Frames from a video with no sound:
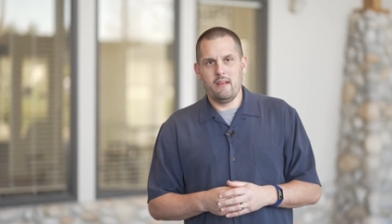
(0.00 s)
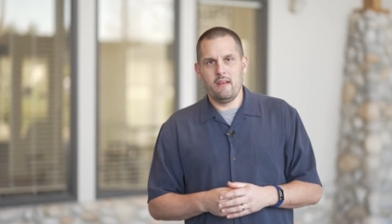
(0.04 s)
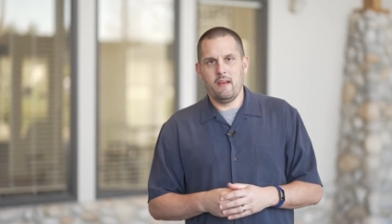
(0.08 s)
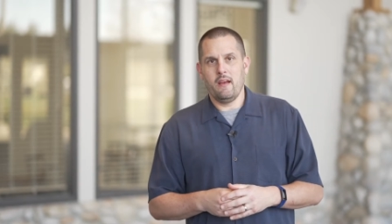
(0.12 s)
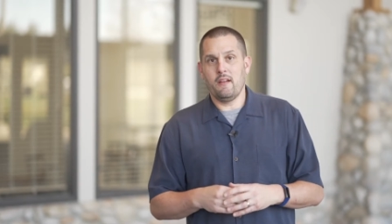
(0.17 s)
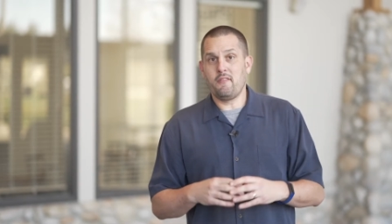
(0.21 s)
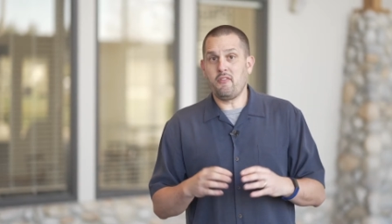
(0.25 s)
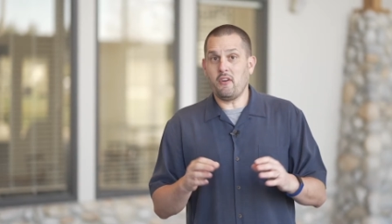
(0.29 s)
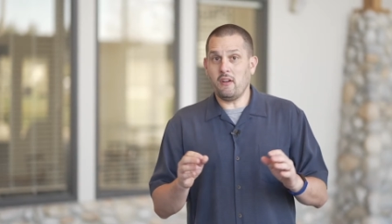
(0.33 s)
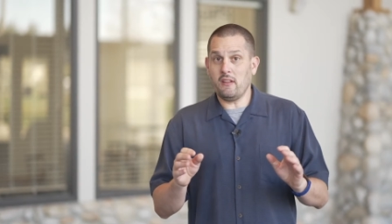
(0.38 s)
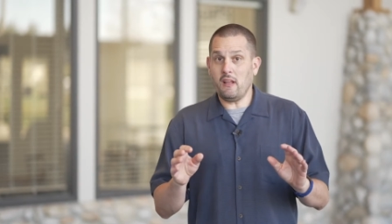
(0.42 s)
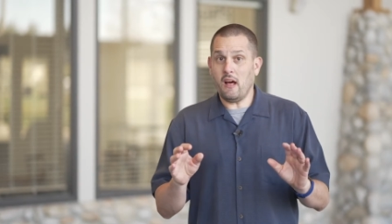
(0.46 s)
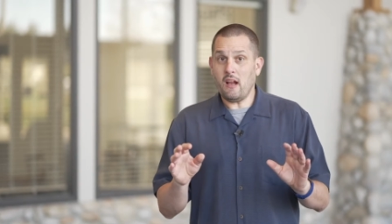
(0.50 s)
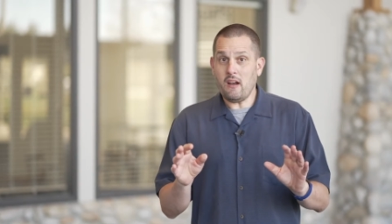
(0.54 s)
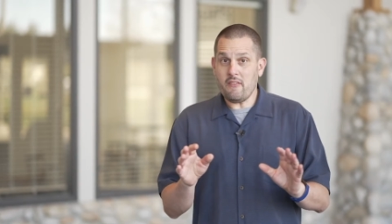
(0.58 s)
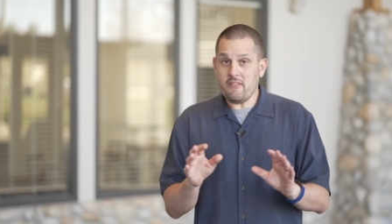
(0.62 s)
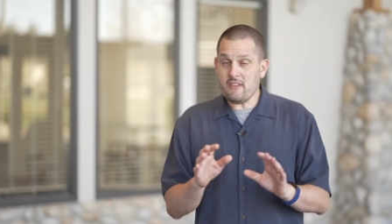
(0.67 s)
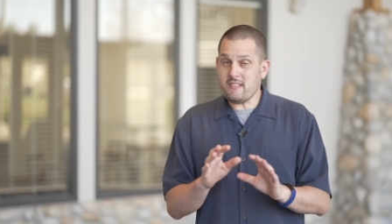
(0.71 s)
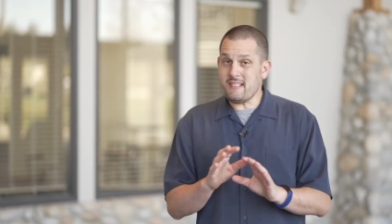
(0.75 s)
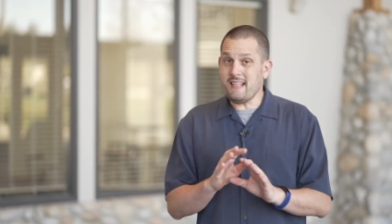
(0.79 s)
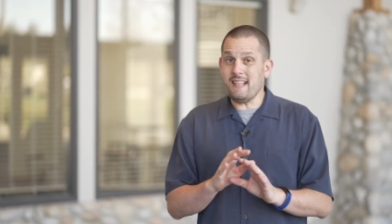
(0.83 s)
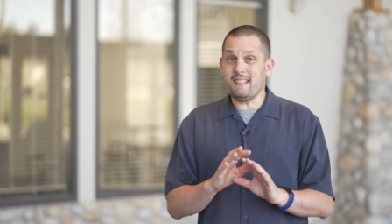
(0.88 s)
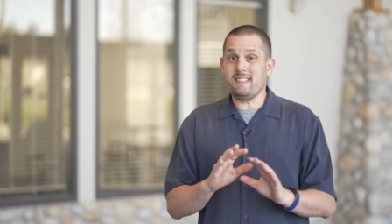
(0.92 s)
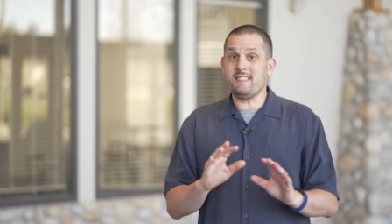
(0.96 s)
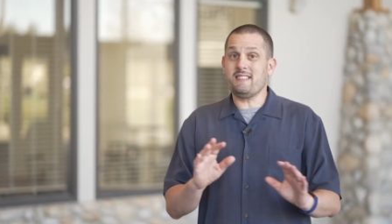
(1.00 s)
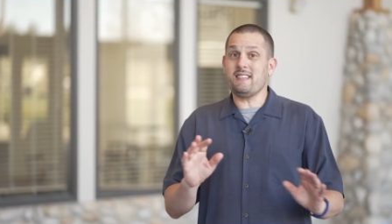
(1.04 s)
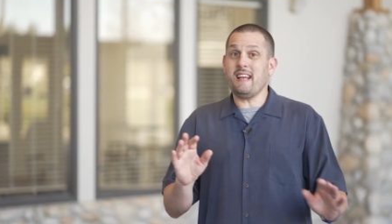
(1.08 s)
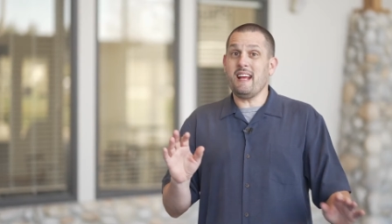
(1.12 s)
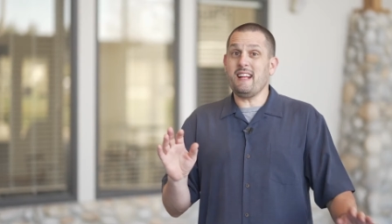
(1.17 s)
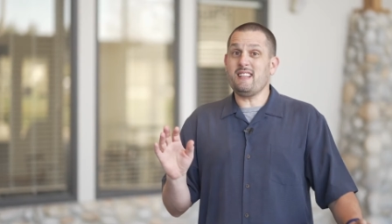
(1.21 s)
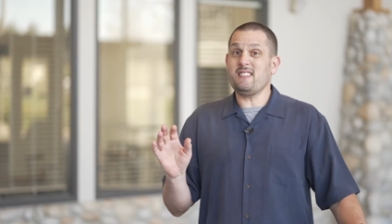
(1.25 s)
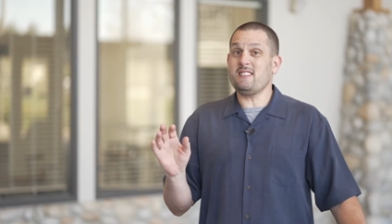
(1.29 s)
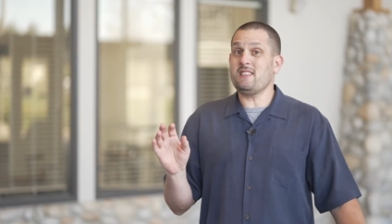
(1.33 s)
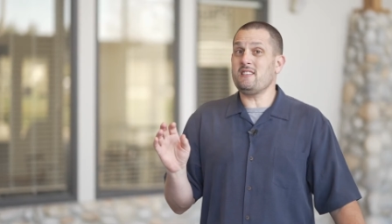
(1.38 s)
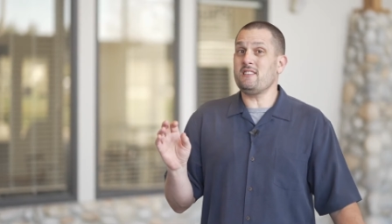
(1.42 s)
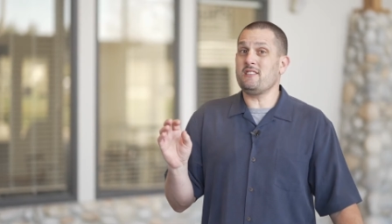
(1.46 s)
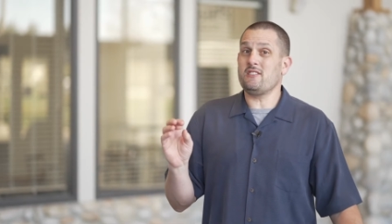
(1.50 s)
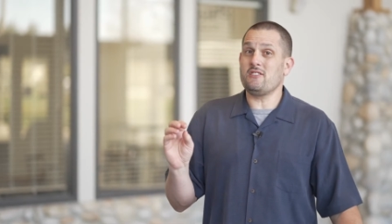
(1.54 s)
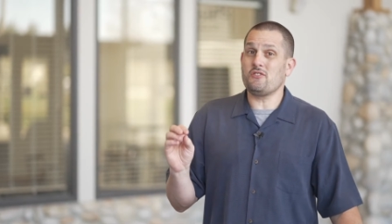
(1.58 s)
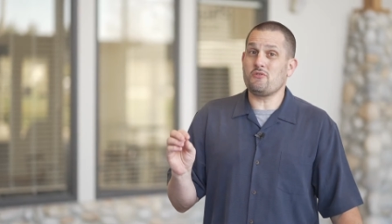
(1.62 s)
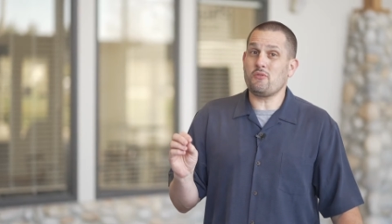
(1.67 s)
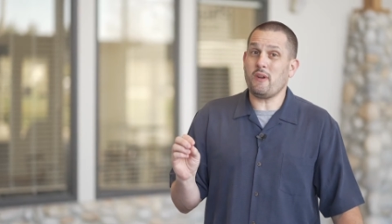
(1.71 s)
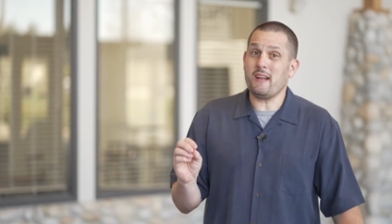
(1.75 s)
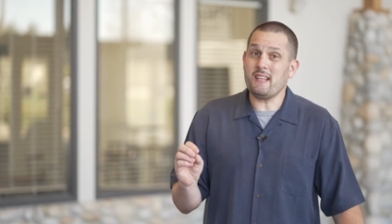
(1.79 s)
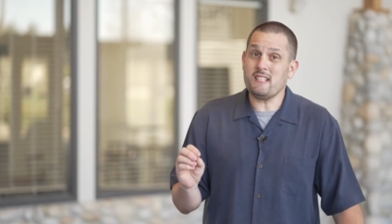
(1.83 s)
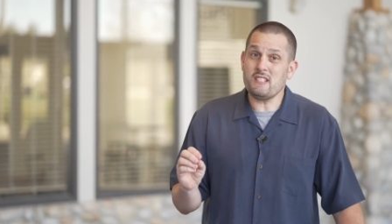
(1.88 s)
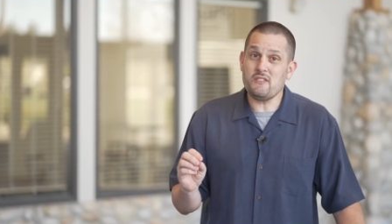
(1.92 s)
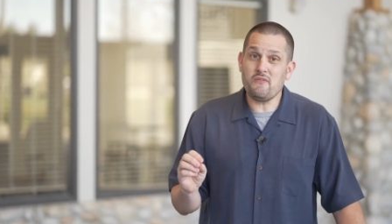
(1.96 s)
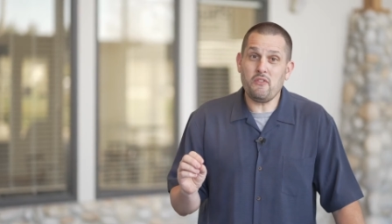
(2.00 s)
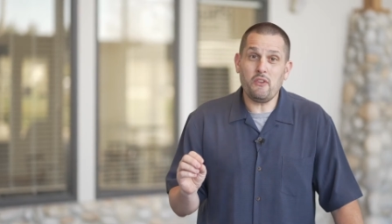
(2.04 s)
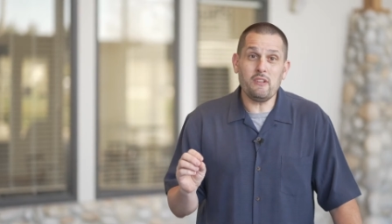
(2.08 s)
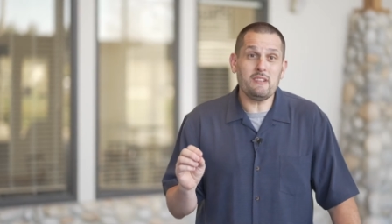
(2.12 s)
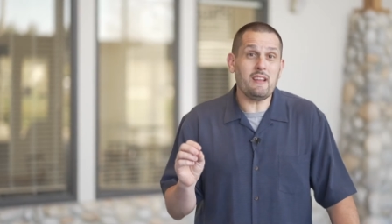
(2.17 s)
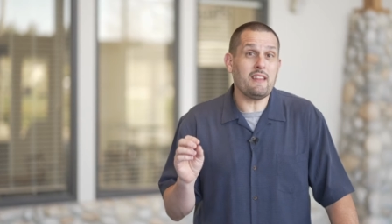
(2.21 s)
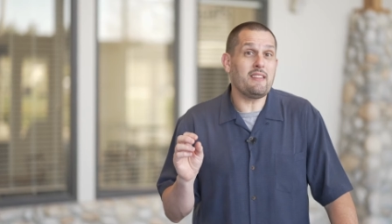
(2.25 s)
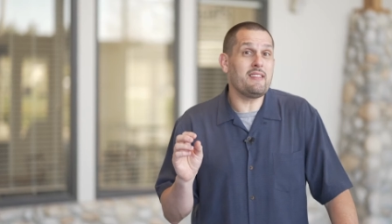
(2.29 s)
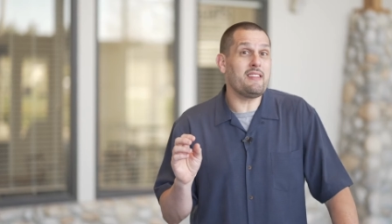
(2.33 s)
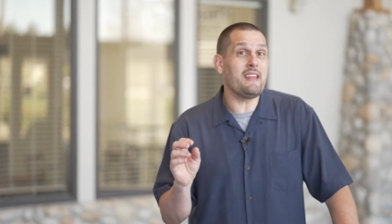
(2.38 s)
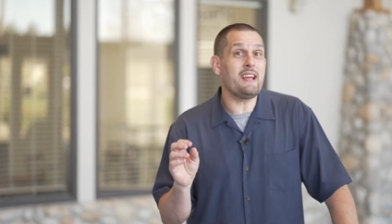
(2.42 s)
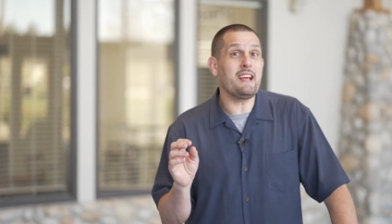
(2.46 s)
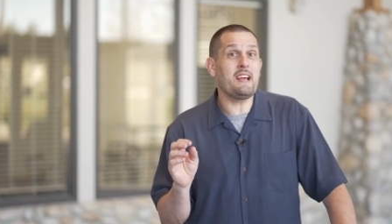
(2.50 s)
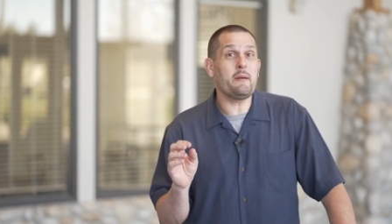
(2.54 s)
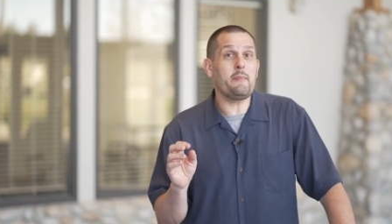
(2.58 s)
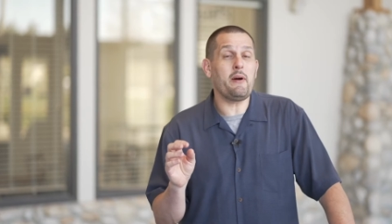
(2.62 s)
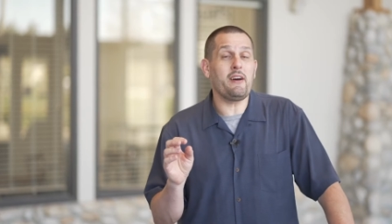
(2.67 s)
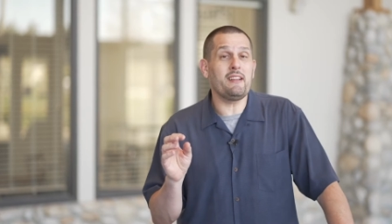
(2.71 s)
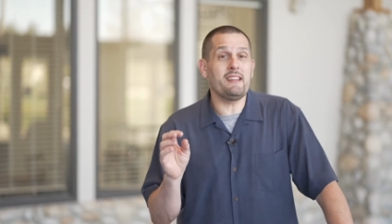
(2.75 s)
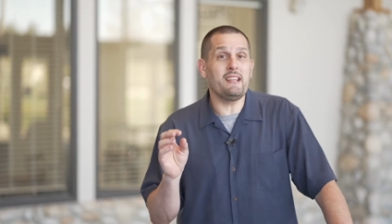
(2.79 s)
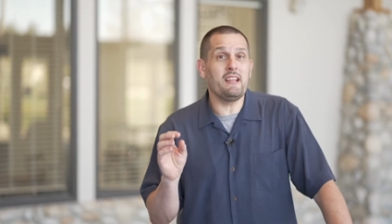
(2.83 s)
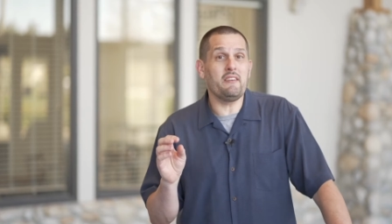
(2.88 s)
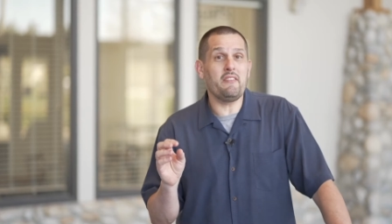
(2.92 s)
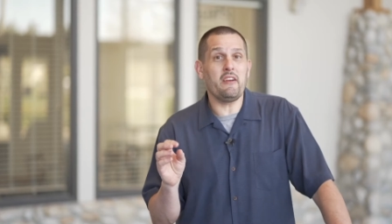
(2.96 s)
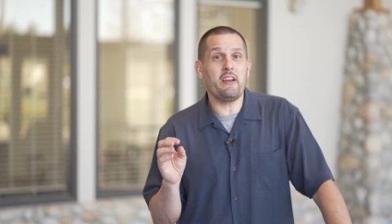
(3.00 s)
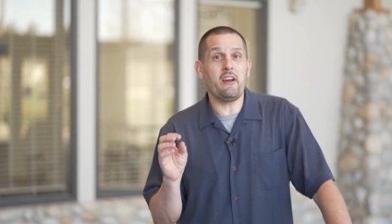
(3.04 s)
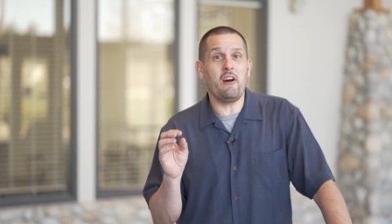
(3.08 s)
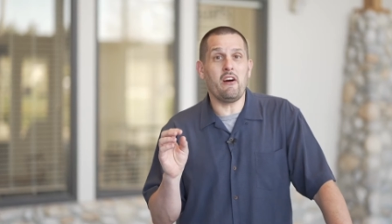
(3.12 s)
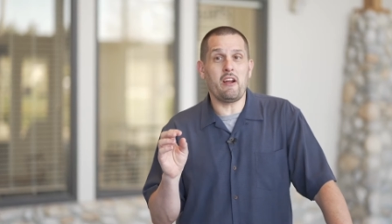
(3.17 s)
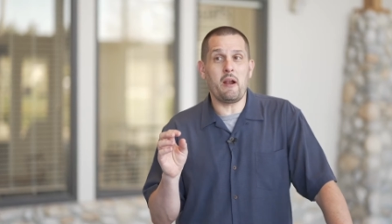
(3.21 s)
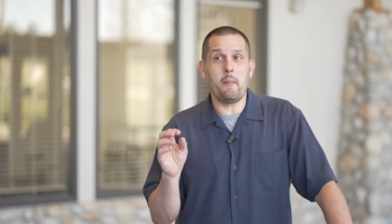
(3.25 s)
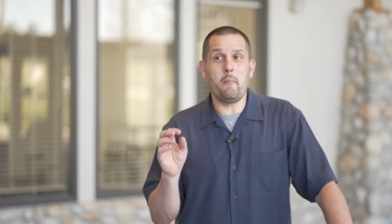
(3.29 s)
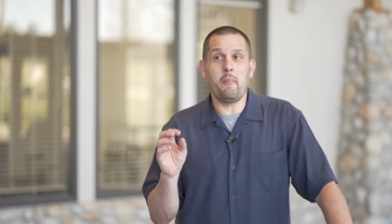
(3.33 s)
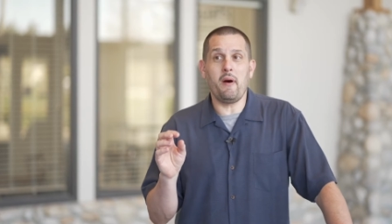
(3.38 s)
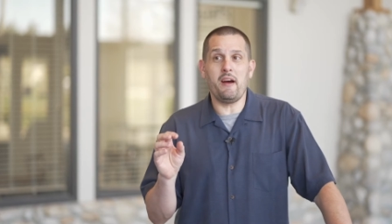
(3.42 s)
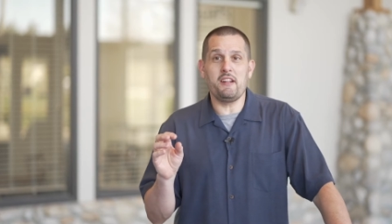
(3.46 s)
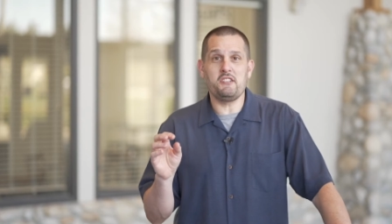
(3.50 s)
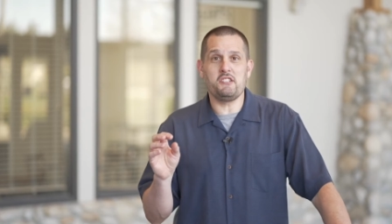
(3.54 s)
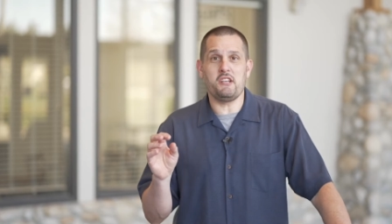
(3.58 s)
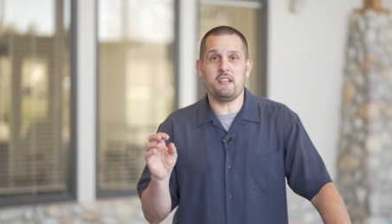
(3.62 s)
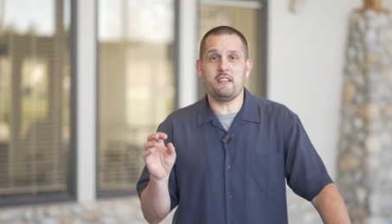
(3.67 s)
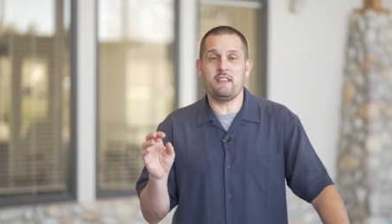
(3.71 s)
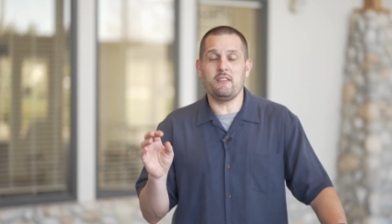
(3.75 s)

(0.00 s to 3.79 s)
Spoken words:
And for a lot of us, it's stressful to think about living on a budget.